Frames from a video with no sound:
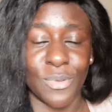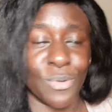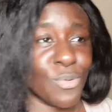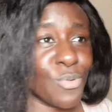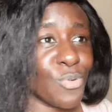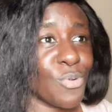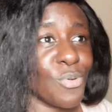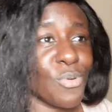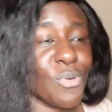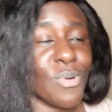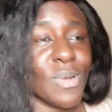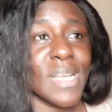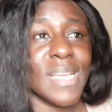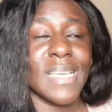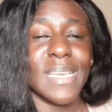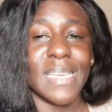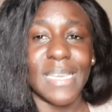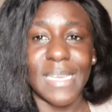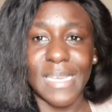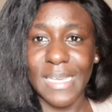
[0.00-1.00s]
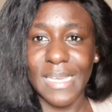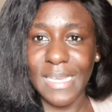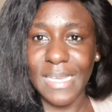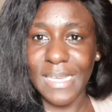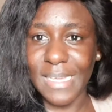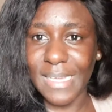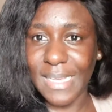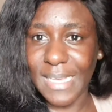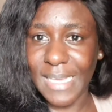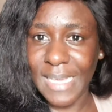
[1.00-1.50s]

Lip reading: who, in